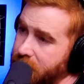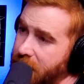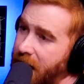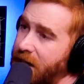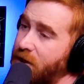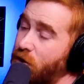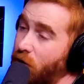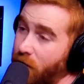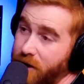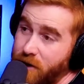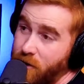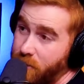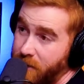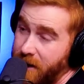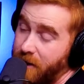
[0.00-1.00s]
Any girl that
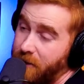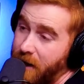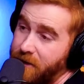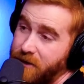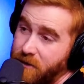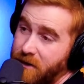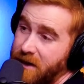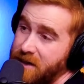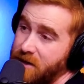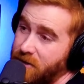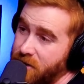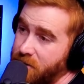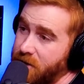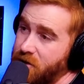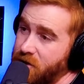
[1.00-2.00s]
you bring around that you get
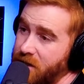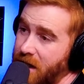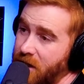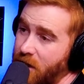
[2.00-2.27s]
serious with, well, she's got